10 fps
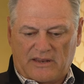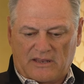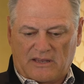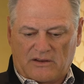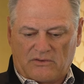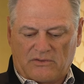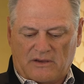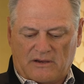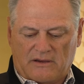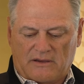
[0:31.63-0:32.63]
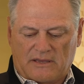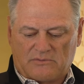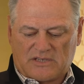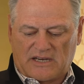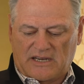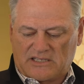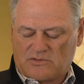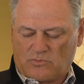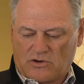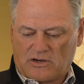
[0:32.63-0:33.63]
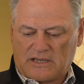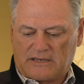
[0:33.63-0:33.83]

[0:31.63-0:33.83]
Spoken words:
he was going to need some work,